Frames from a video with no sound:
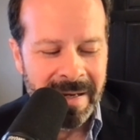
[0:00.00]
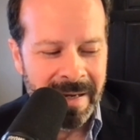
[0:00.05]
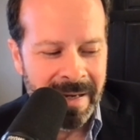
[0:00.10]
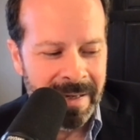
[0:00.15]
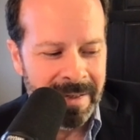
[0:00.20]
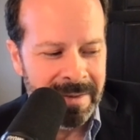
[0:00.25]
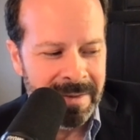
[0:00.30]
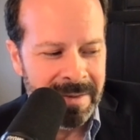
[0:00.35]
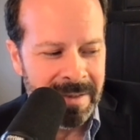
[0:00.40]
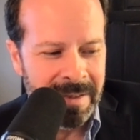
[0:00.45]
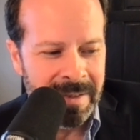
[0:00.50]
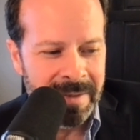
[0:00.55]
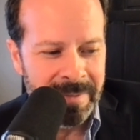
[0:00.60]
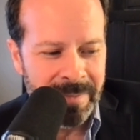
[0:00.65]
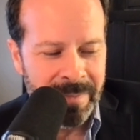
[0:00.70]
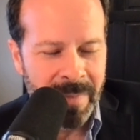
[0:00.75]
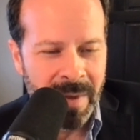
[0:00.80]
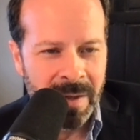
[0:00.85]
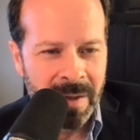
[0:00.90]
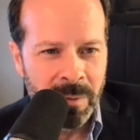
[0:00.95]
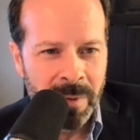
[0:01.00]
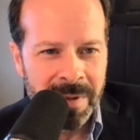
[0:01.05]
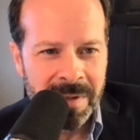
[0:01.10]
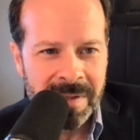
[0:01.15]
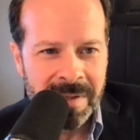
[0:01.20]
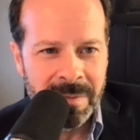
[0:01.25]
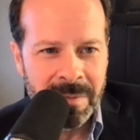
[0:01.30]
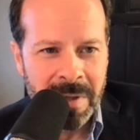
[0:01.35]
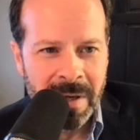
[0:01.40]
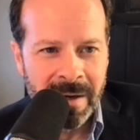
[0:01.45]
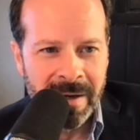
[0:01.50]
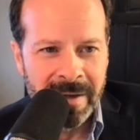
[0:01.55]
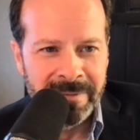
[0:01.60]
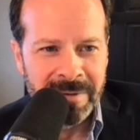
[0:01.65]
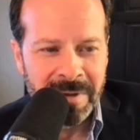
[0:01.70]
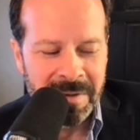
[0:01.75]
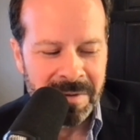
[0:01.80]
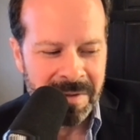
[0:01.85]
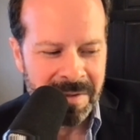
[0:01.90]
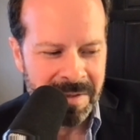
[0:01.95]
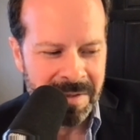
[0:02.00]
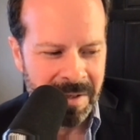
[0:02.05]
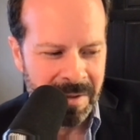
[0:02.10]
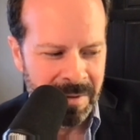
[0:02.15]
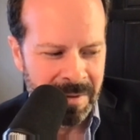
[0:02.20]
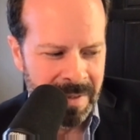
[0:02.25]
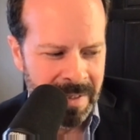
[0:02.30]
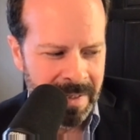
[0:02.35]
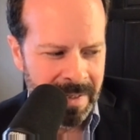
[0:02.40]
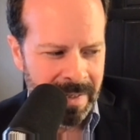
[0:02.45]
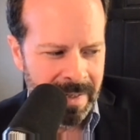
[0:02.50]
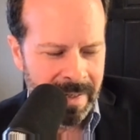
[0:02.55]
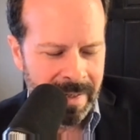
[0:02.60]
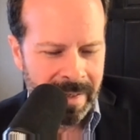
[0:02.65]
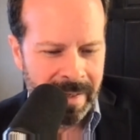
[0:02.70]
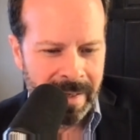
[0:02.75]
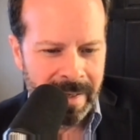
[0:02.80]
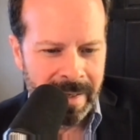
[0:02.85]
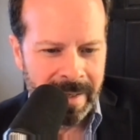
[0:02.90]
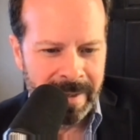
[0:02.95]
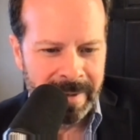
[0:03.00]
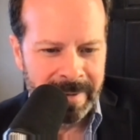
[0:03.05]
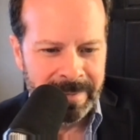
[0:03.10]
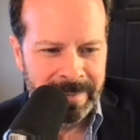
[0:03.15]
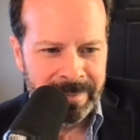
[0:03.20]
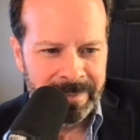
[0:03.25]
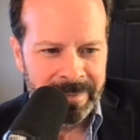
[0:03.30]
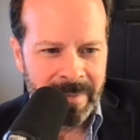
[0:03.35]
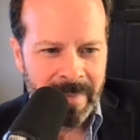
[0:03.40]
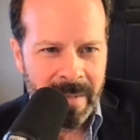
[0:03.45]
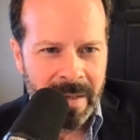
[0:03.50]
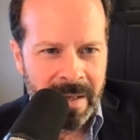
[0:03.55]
and winsome converts. So, and